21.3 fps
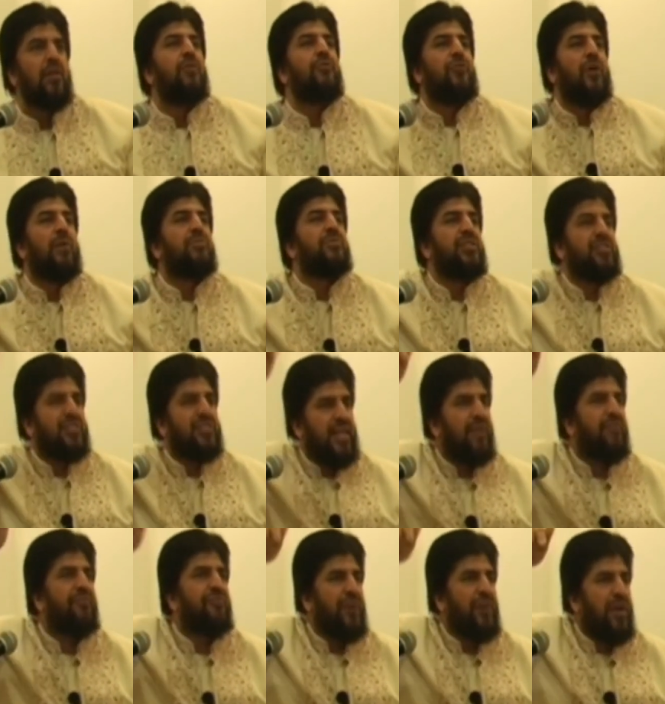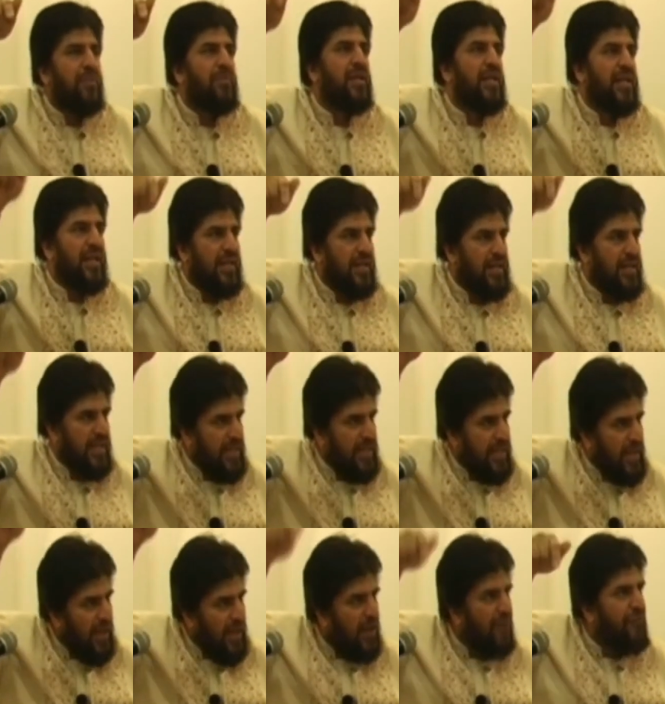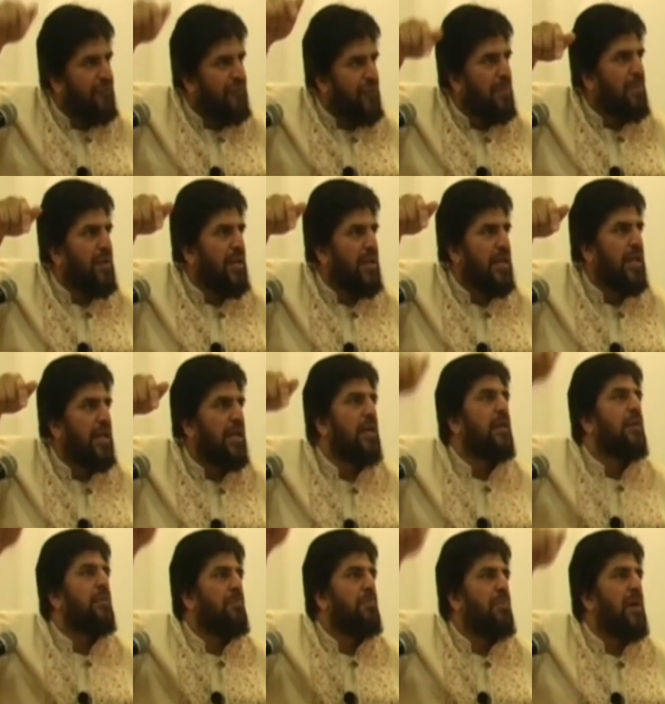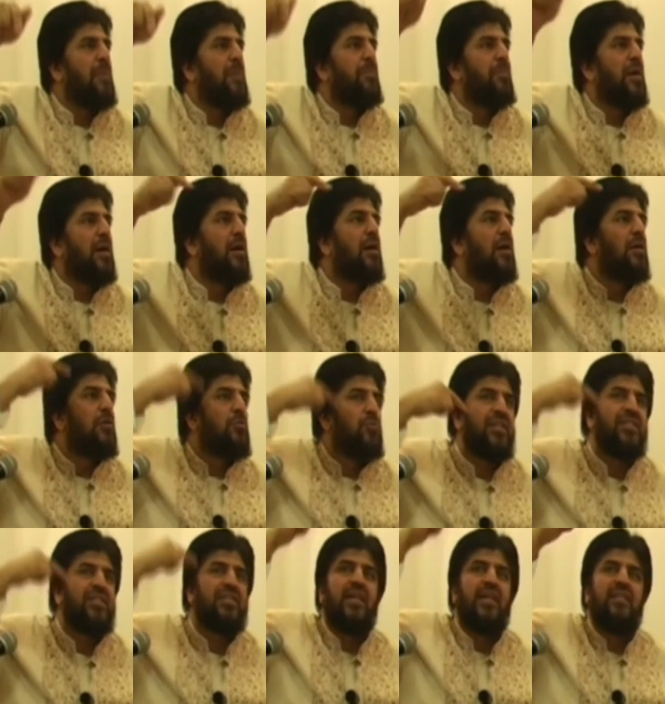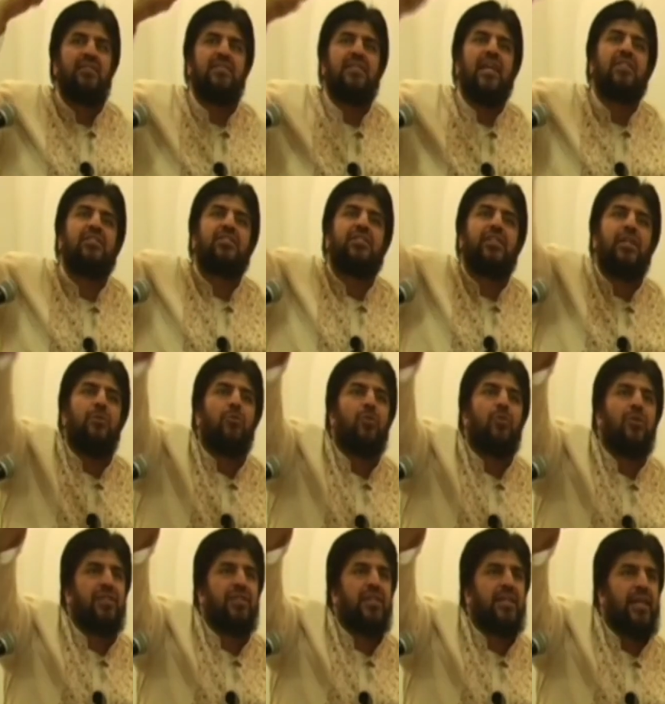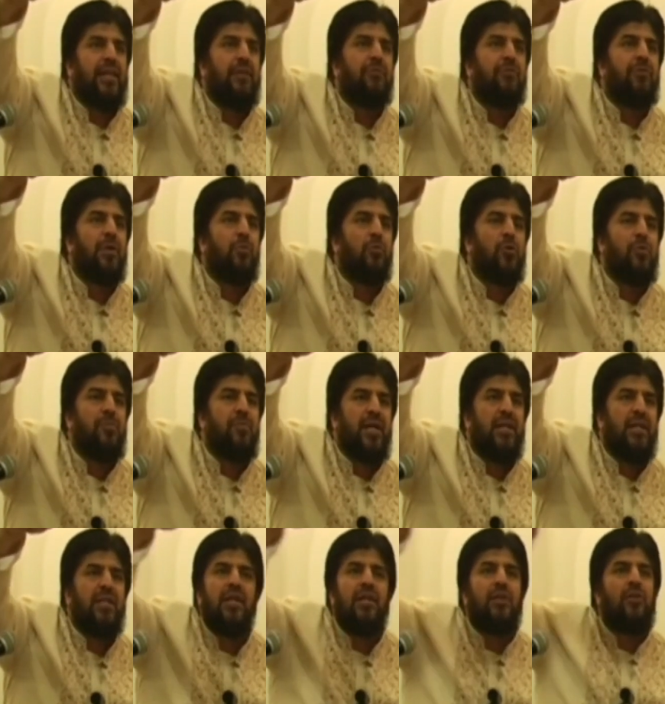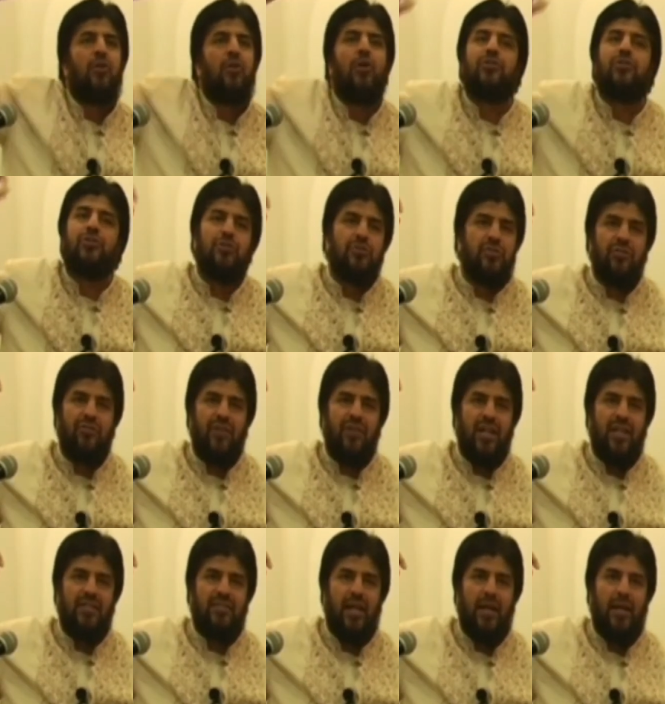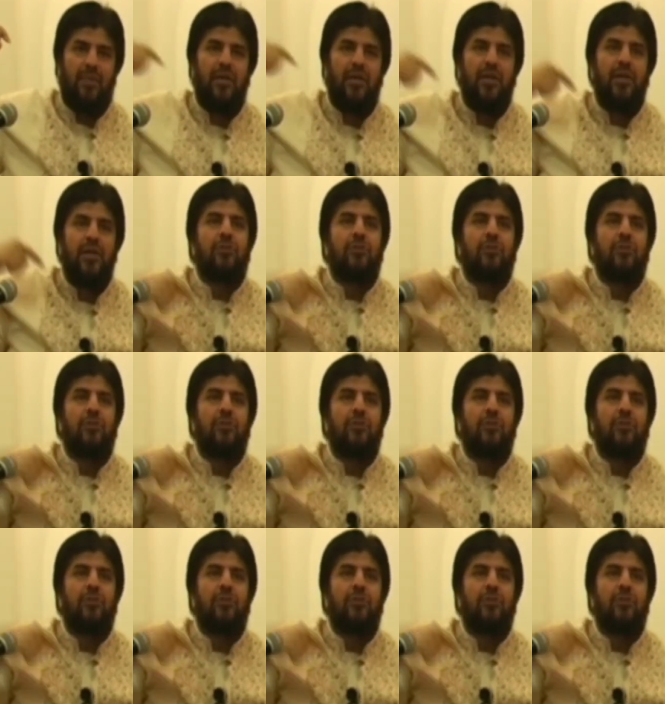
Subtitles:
From the same family, her family member witnessed that she was an evil woman, not Yusuf alayhi salam.